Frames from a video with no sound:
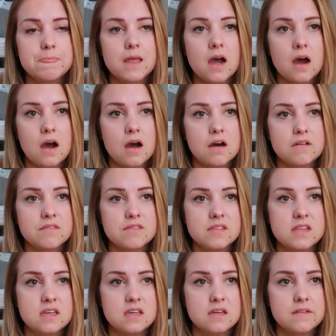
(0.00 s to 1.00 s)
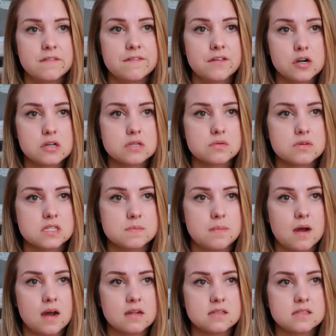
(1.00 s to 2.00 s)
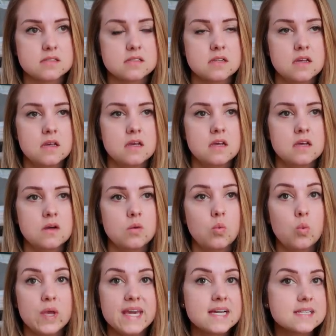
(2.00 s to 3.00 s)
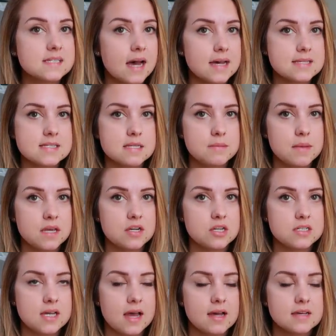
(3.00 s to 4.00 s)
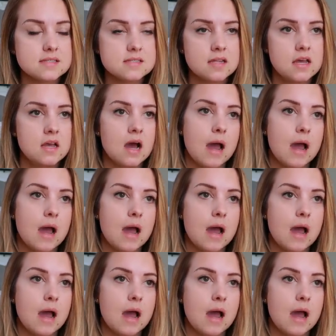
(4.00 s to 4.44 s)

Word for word: of the first response weeks estimator test.